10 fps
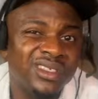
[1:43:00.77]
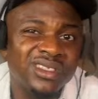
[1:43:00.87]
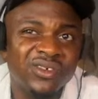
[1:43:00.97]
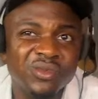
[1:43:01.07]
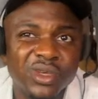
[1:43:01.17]

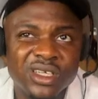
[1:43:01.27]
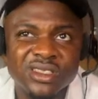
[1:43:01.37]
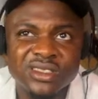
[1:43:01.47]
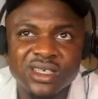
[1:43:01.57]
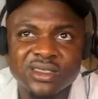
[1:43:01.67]
making
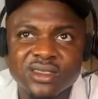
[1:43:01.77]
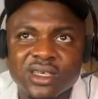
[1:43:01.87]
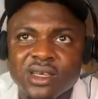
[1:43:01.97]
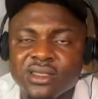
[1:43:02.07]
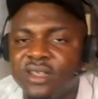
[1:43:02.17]
sense. That's
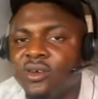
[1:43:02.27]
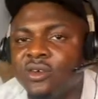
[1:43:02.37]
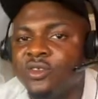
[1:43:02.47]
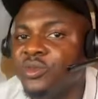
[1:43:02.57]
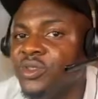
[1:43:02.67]
why I want to be doing
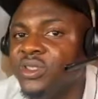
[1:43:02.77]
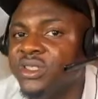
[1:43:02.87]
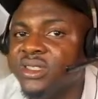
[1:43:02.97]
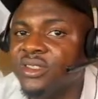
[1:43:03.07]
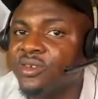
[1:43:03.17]
these things
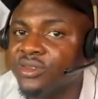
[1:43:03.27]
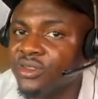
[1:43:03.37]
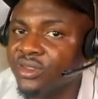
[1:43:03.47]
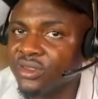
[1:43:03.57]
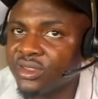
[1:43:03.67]

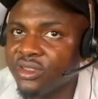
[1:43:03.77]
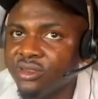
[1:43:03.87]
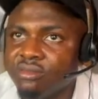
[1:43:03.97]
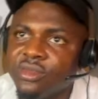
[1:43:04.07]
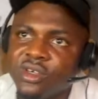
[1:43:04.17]
continuously
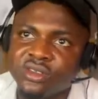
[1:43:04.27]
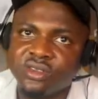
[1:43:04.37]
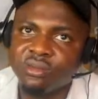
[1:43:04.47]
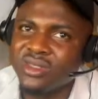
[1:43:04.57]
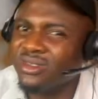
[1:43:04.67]
because some things
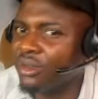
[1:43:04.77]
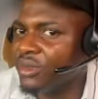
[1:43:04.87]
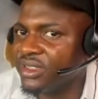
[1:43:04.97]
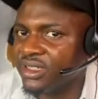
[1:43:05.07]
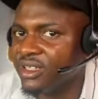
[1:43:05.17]
don't make sense at the
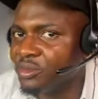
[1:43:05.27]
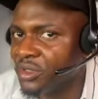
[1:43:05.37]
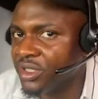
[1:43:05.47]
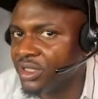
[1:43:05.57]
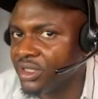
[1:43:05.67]

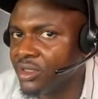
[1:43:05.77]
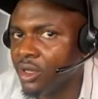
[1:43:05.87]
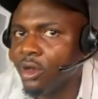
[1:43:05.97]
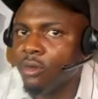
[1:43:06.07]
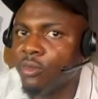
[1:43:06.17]
beginning,
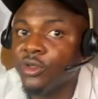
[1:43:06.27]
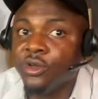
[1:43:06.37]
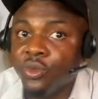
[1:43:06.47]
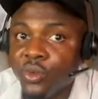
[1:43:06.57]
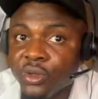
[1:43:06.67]
but they will
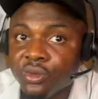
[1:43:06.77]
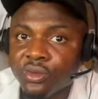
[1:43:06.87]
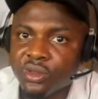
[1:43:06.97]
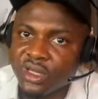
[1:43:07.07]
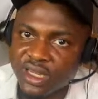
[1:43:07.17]

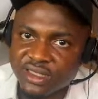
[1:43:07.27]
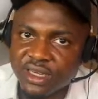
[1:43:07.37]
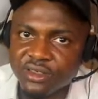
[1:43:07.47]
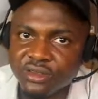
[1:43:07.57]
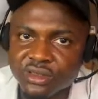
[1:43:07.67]
later on.
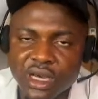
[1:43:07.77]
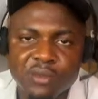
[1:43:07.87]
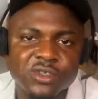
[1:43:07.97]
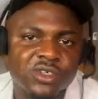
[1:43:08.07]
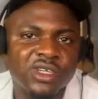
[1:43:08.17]
I'm just talking
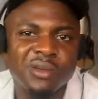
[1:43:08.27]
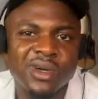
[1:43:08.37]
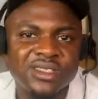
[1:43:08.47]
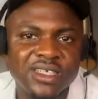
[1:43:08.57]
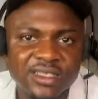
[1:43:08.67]
about
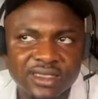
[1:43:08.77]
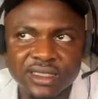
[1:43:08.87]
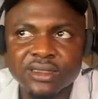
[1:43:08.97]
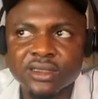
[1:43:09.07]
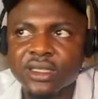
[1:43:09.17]
intent.
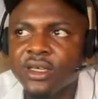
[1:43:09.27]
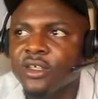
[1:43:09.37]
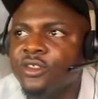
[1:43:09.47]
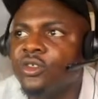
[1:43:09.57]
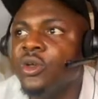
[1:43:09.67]
So,
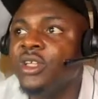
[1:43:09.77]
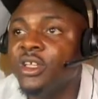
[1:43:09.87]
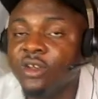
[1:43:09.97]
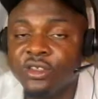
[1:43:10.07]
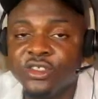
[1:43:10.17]
in a
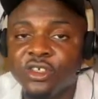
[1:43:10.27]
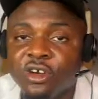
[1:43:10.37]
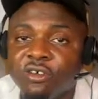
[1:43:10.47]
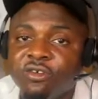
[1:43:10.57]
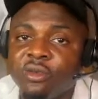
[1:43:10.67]
nutshell, from
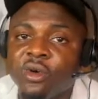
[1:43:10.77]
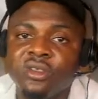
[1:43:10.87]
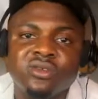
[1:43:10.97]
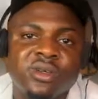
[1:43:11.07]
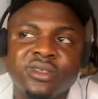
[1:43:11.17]
all the
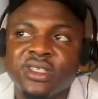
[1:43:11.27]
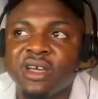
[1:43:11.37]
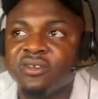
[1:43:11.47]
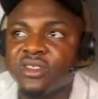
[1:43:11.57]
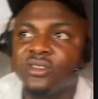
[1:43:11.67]
websites I've seen
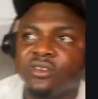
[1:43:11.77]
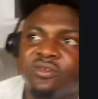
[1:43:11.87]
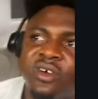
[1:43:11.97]
so far,